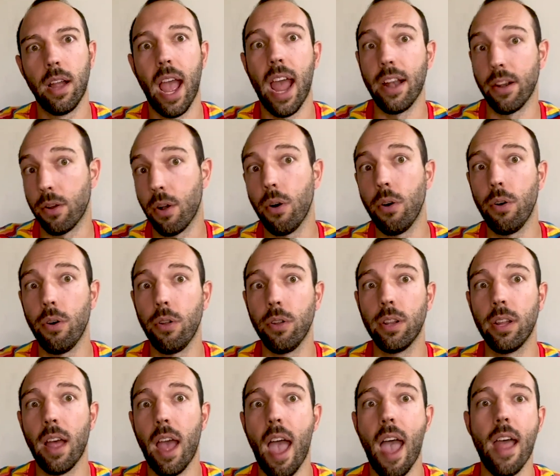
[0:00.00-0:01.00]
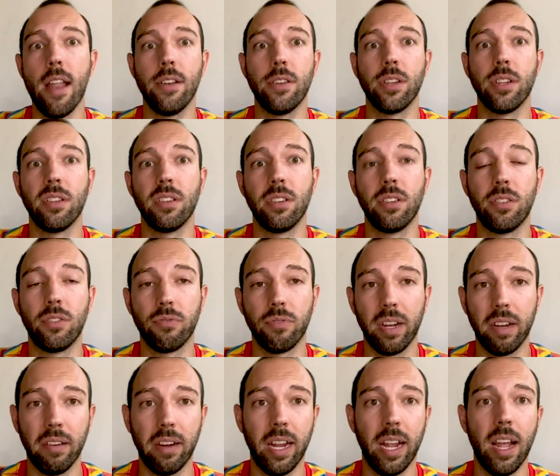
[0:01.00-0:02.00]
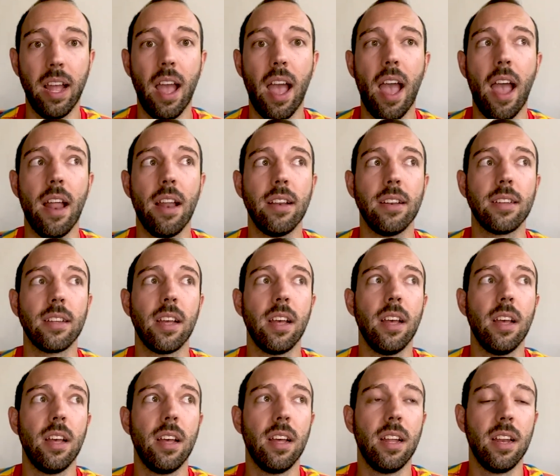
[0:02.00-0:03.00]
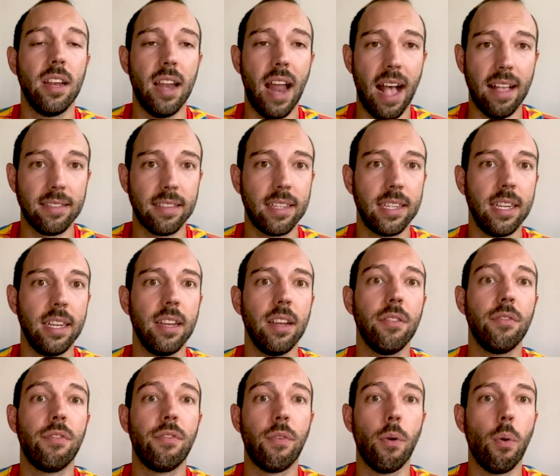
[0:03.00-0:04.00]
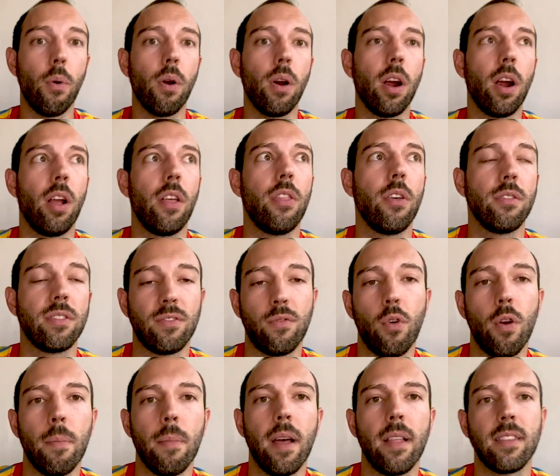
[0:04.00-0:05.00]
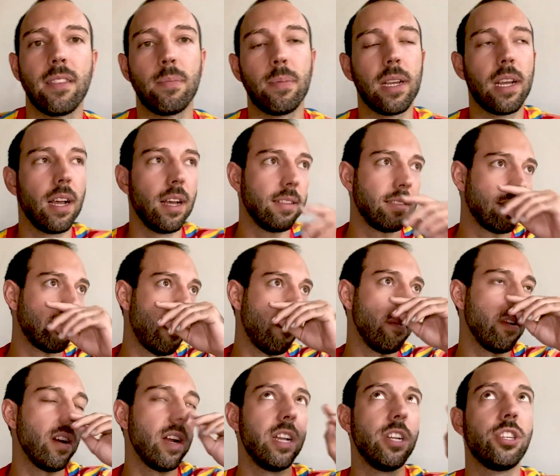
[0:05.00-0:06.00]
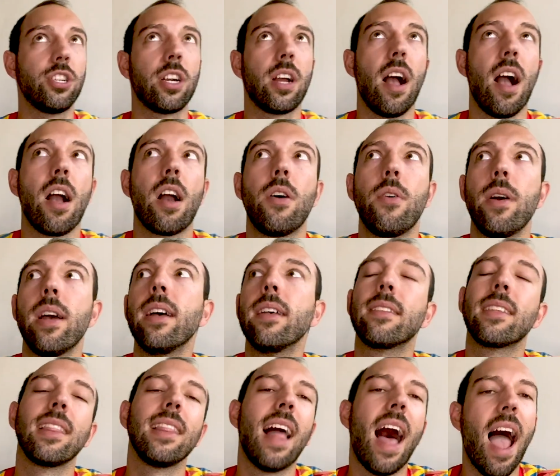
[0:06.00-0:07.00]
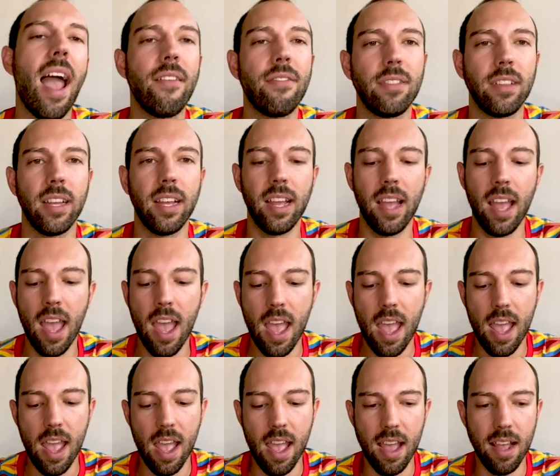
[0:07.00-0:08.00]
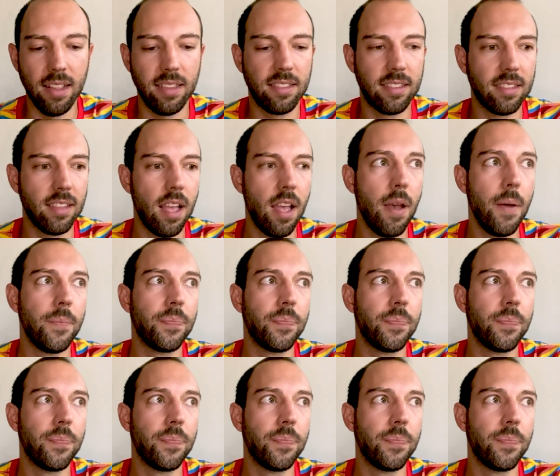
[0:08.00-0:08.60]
and cold and dreary and nasty for those four months, because summer in Chicago is lively. Its